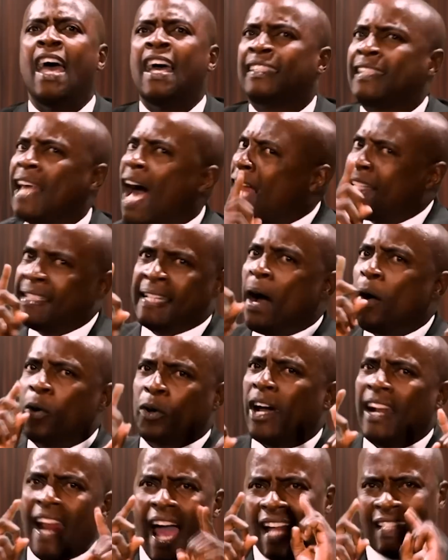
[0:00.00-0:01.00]
So I told
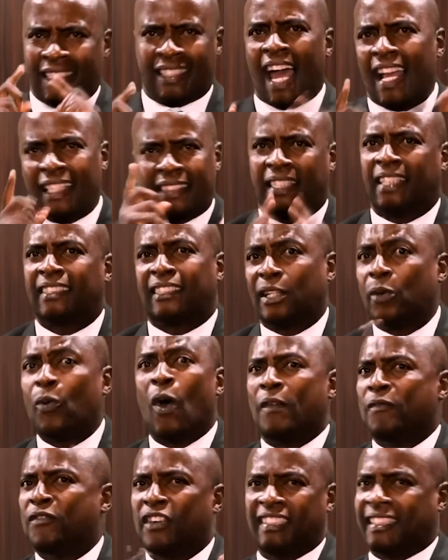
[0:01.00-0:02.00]
when Isaiah
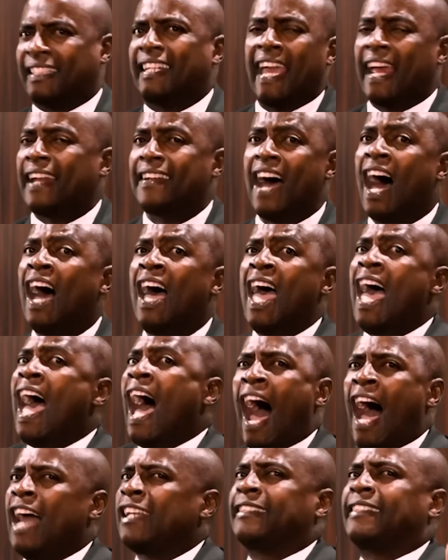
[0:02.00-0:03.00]
61 verse 10,
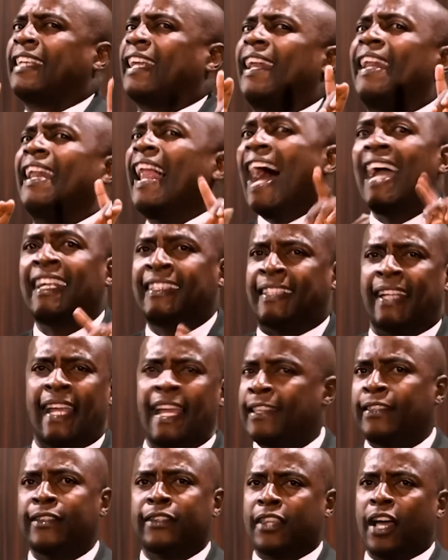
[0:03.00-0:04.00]
I delight
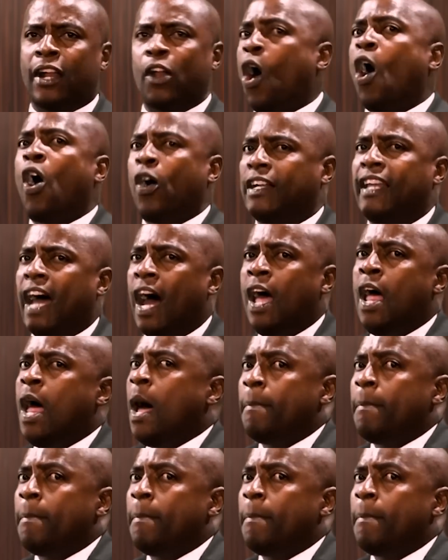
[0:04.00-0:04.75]
in the Lord.